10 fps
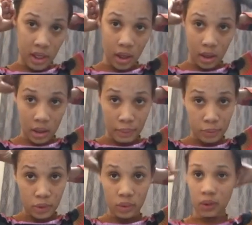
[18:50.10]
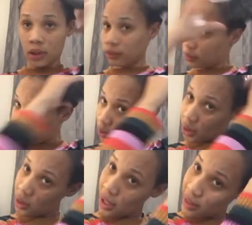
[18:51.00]
rubbed out of your
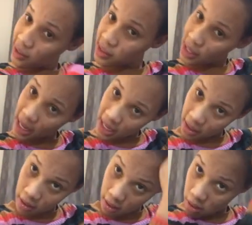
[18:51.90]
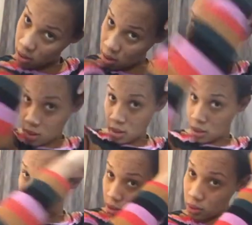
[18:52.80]
head. Other side, I
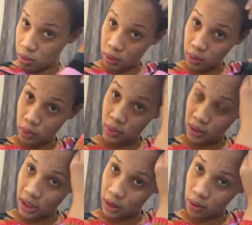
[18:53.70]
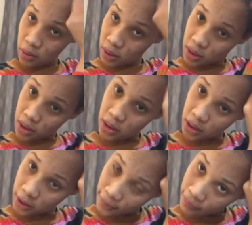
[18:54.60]
just do a 2 strand twist,
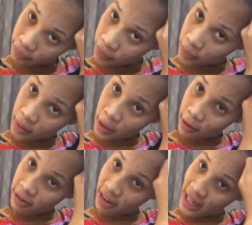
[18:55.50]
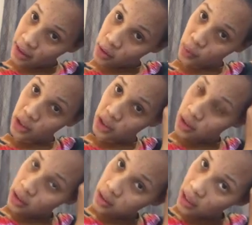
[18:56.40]
flat
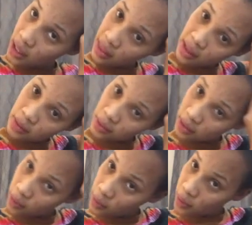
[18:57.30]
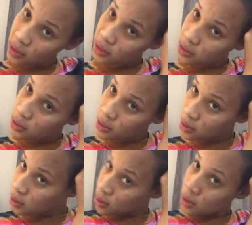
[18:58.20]
twist. Yeah, that is what they call it.
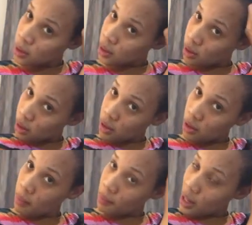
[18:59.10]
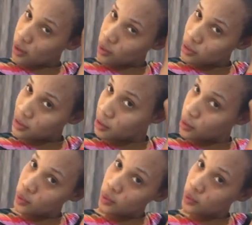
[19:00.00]
I usually
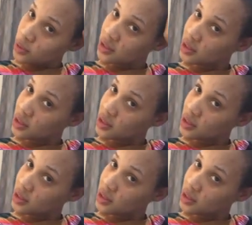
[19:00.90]
loosen